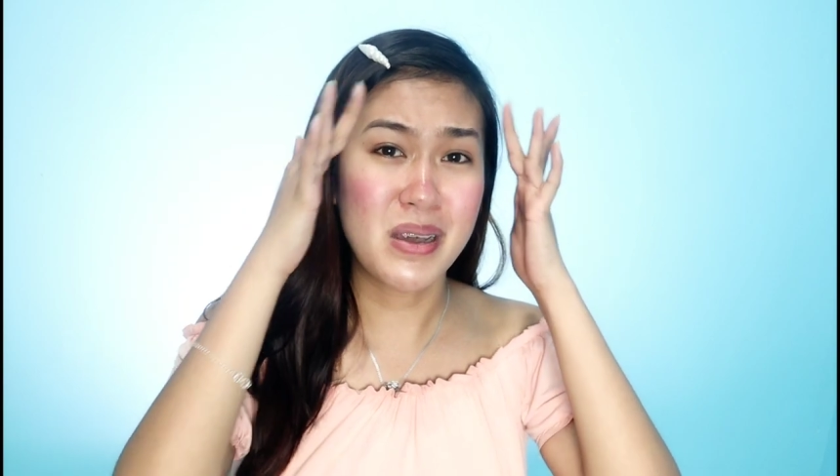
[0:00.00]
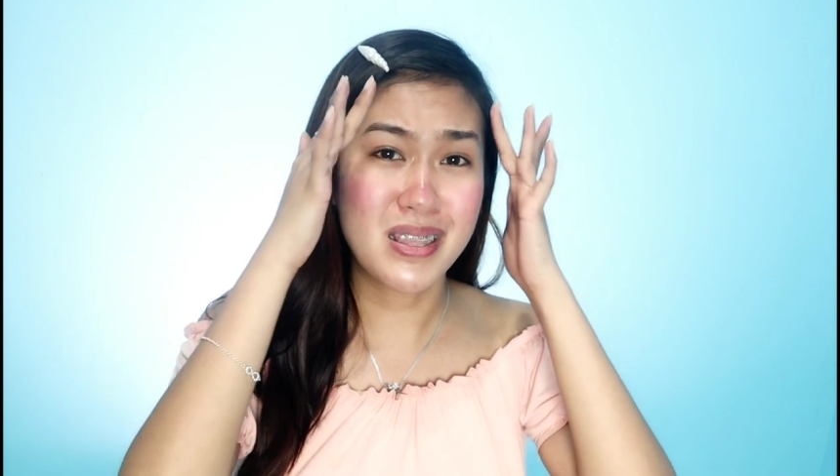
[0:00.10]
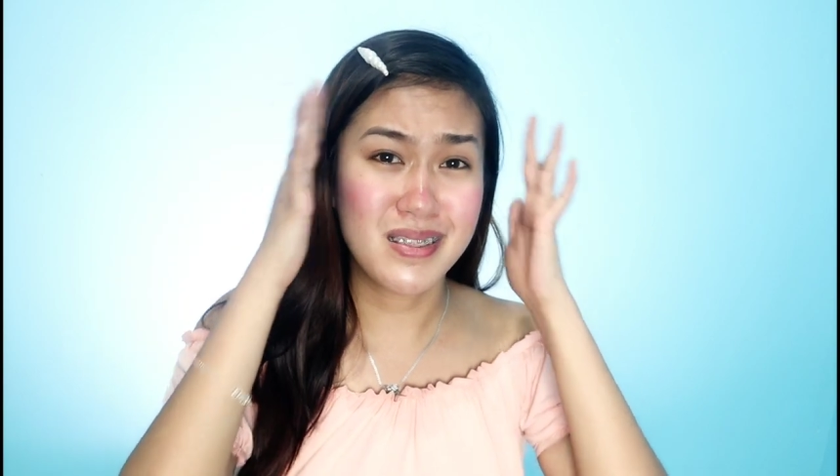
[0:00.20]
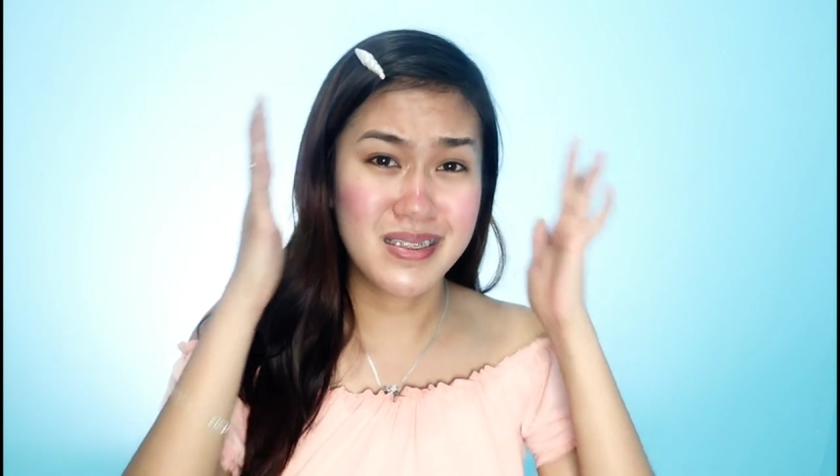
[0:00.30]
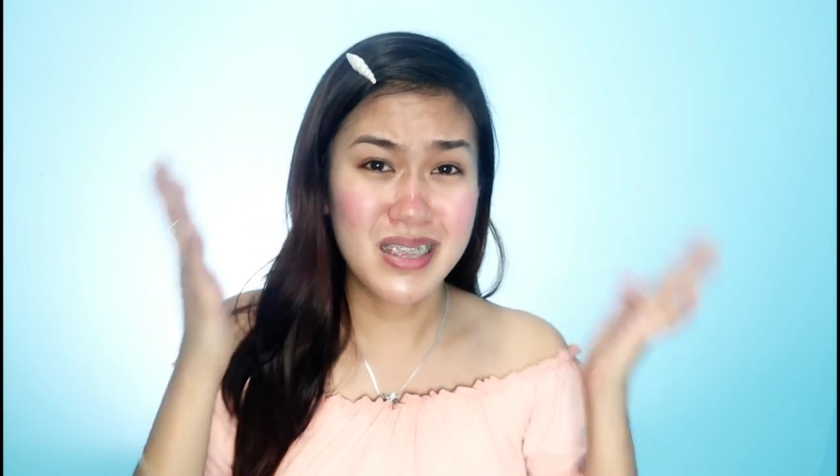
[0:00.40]

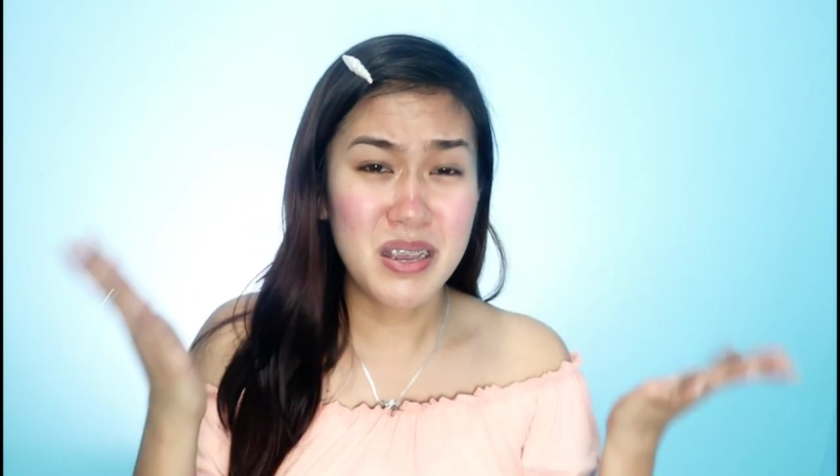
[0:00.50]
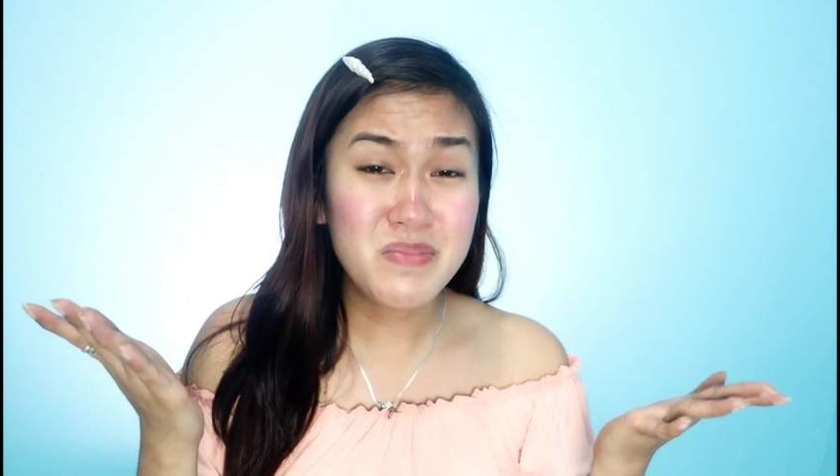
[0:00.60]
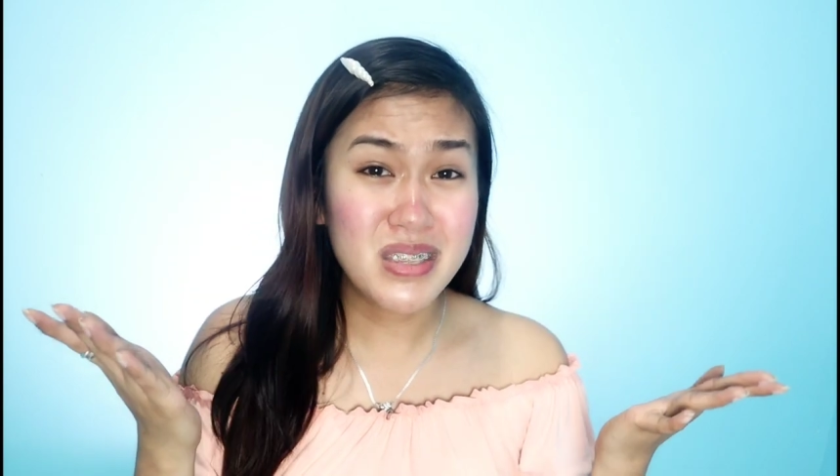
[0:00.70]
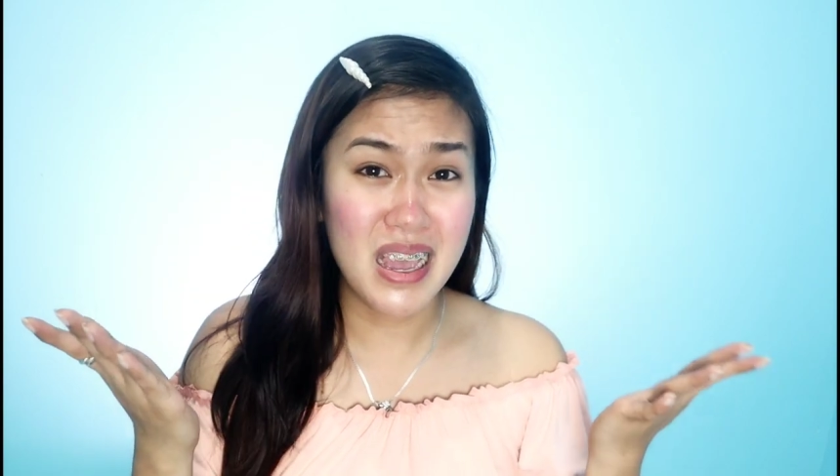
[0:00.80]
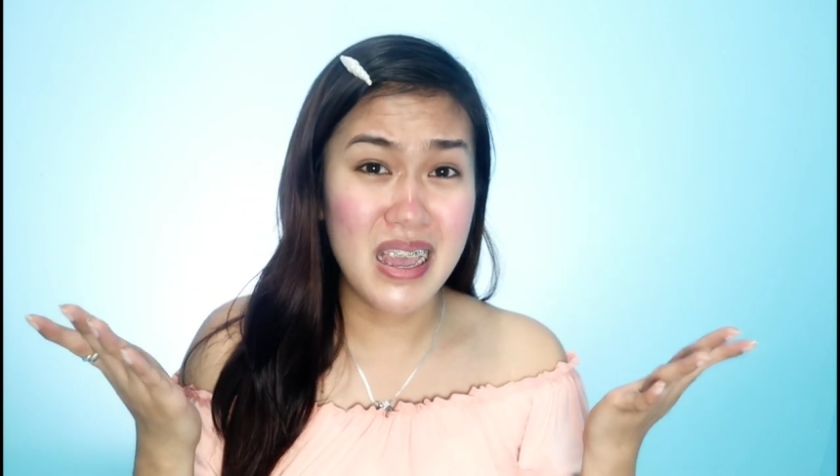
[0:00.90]
but
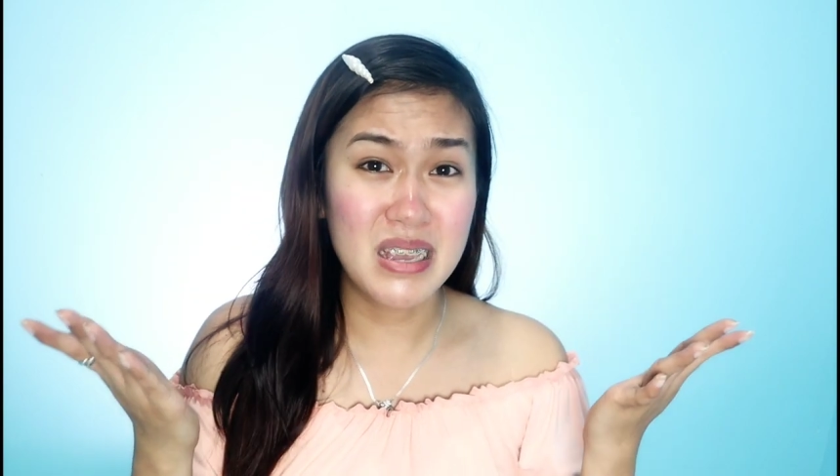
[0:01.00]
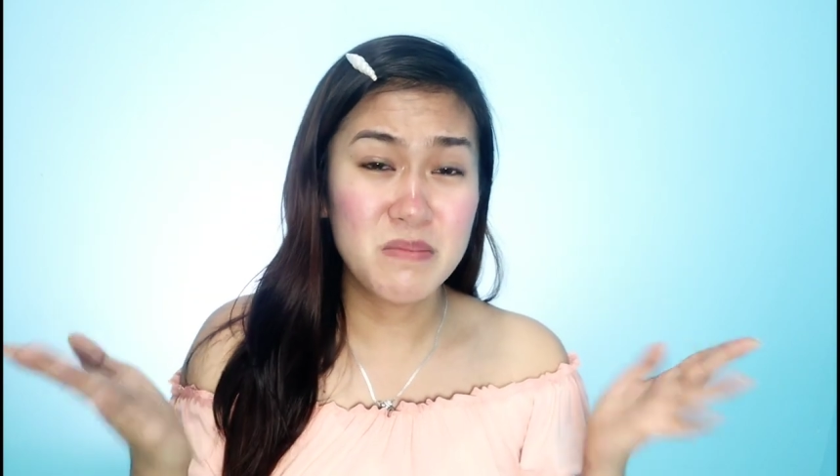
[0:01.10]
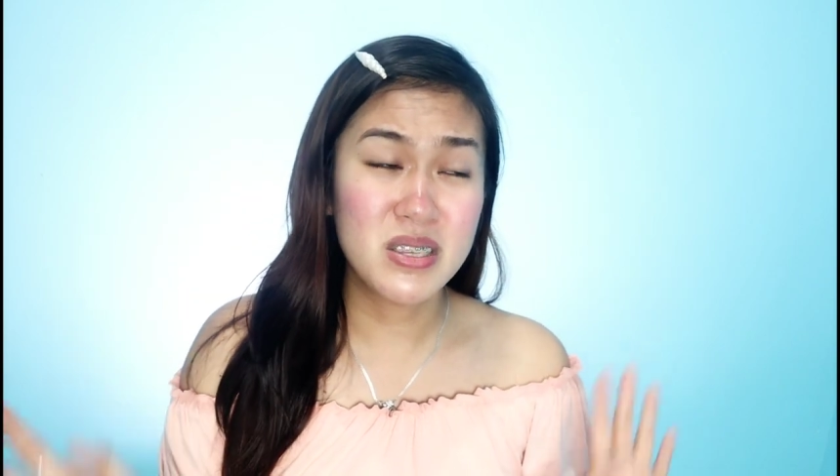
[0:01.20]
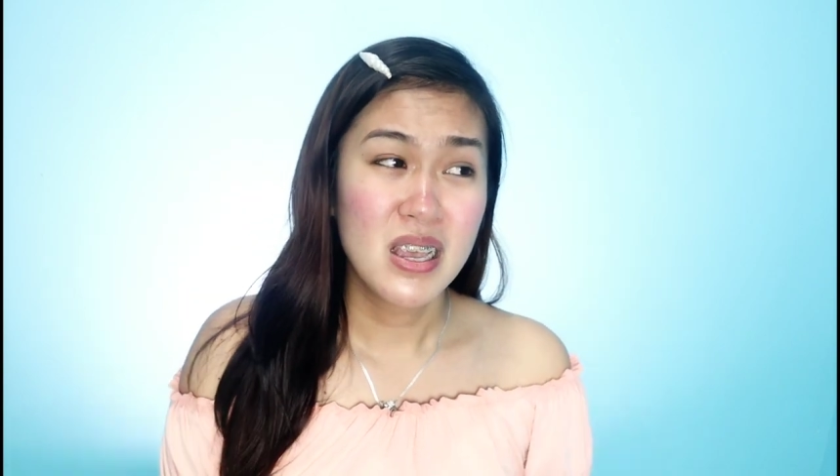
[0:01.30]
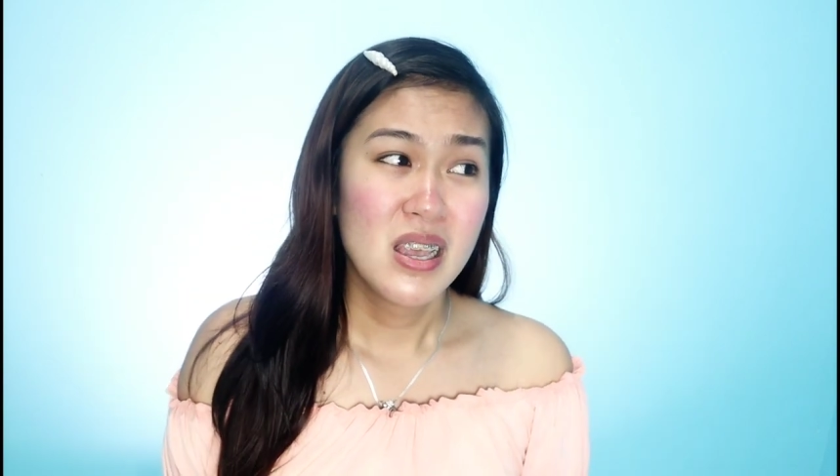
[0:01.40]

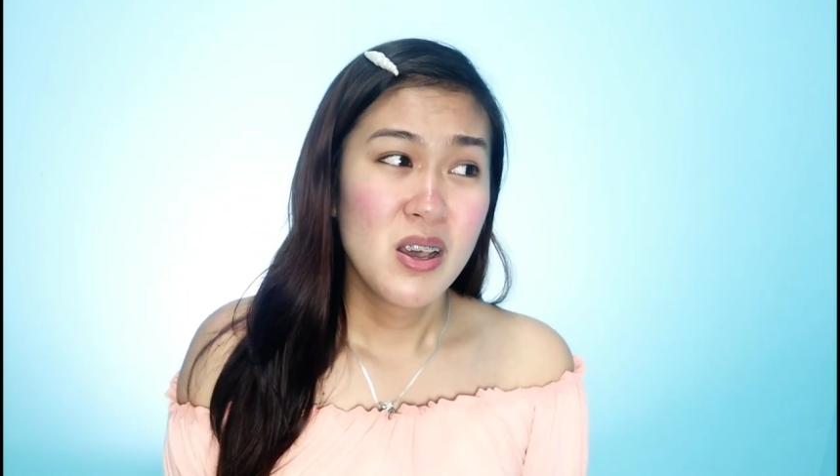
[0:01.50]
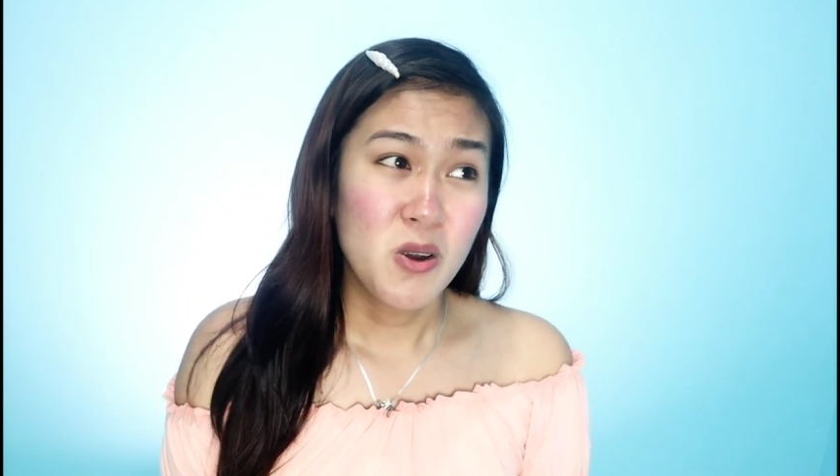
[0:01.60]
sometimes,